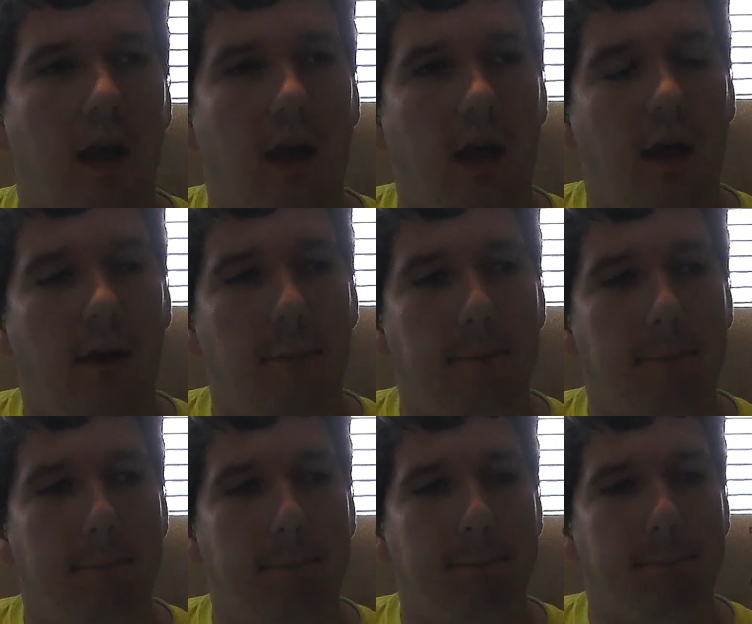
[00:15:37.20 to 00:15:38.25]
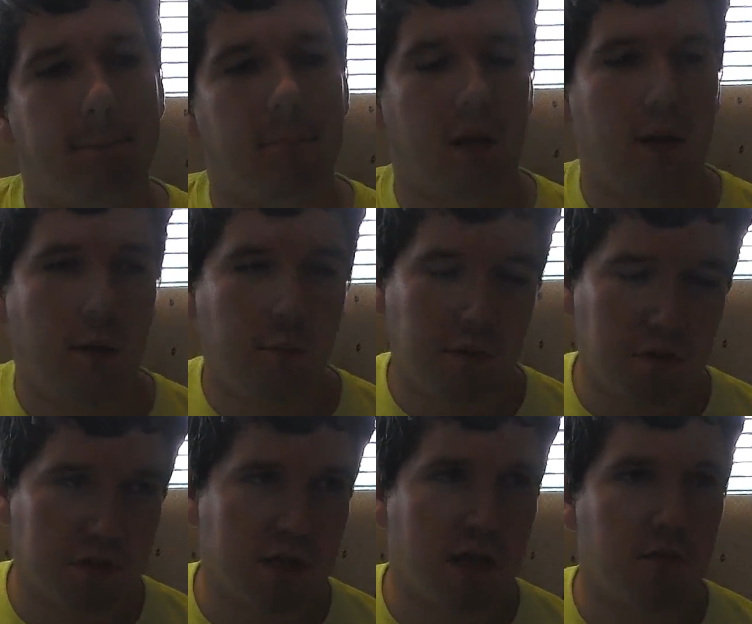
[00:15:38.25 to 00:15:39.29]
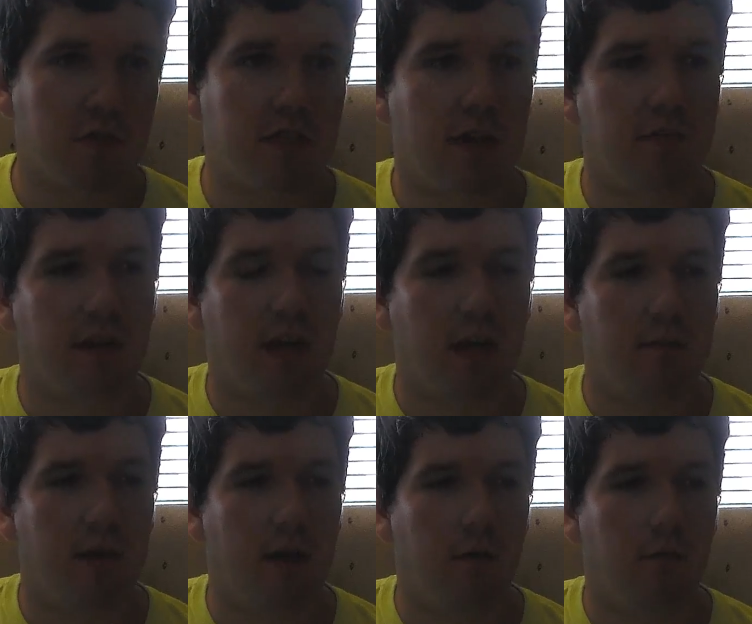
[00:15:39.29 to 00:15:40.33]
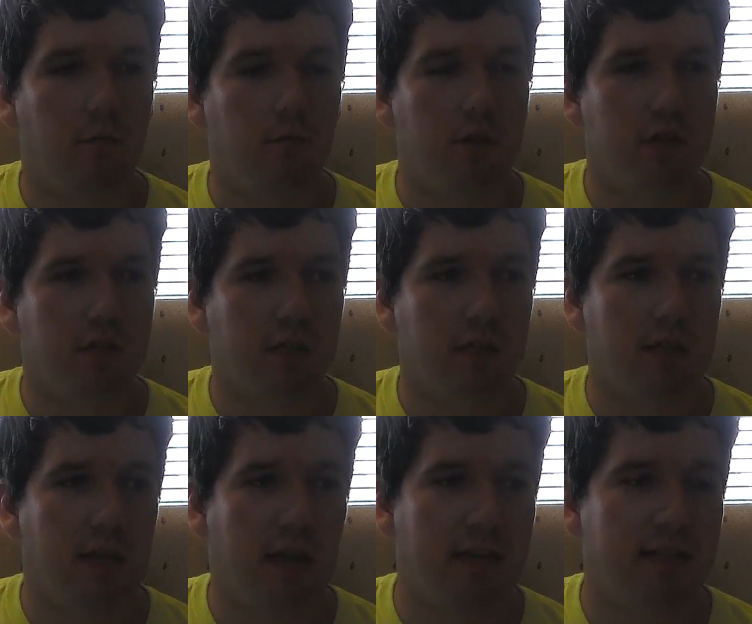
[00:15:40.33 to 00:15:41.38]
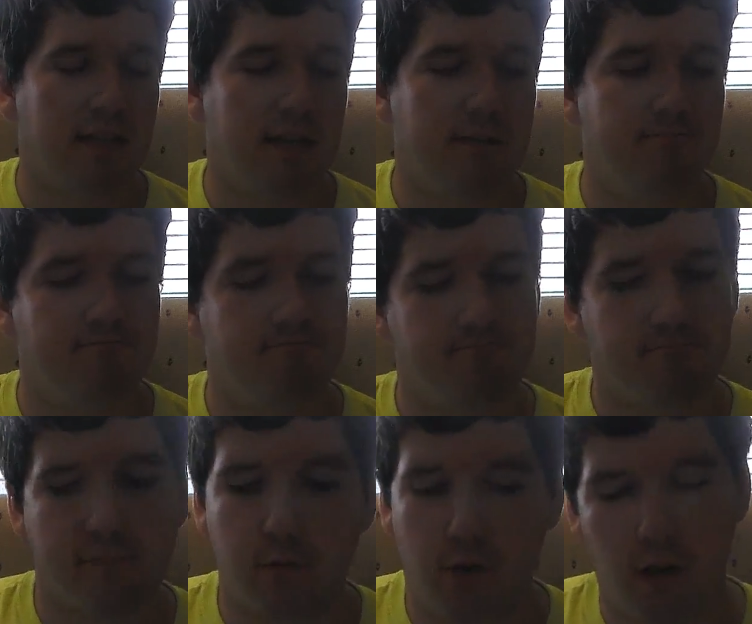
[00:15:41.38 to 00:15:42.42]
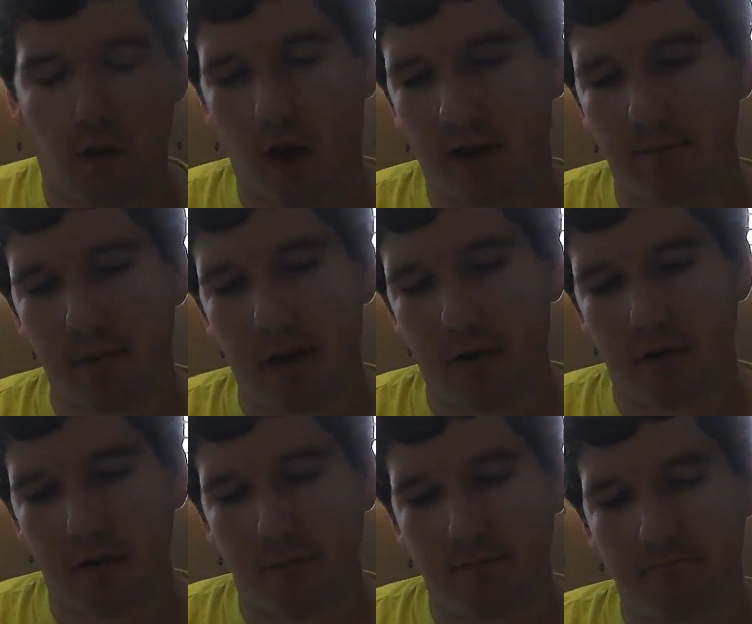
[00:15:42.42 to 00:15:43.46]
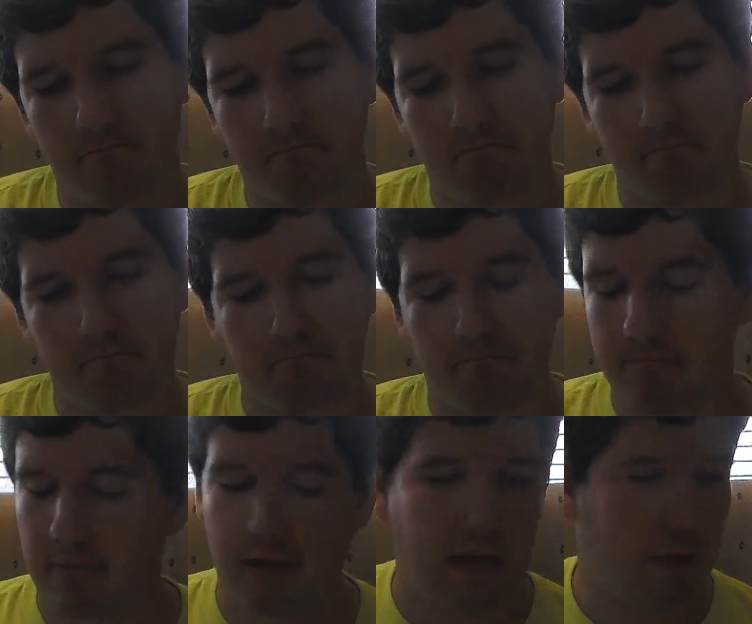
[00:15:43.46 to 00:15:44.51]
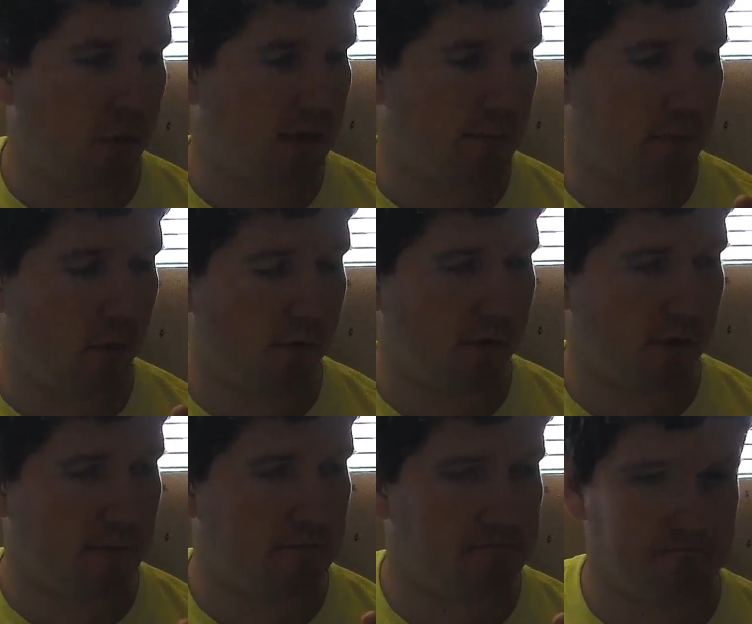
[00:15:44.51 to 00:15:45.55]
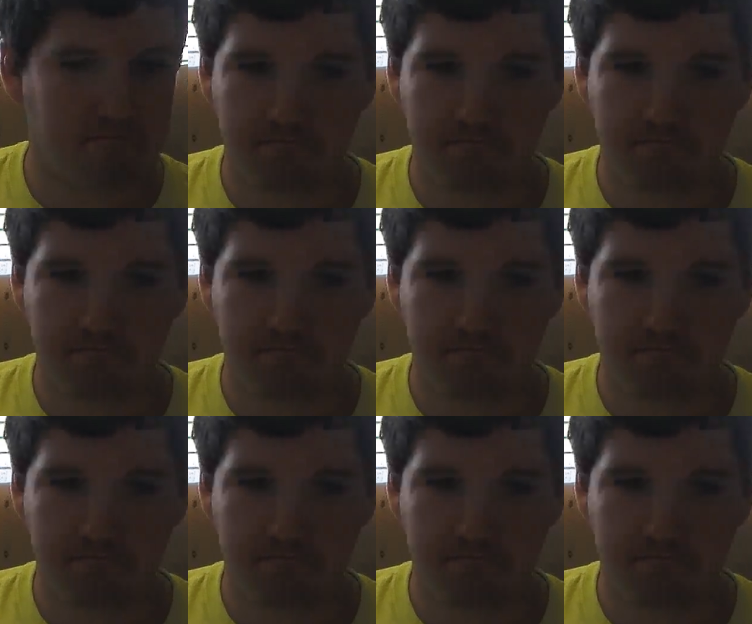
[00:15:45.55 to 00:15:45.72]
Um, but there's another set that came out recently that I said, well, I compared to them. I looked at both of them.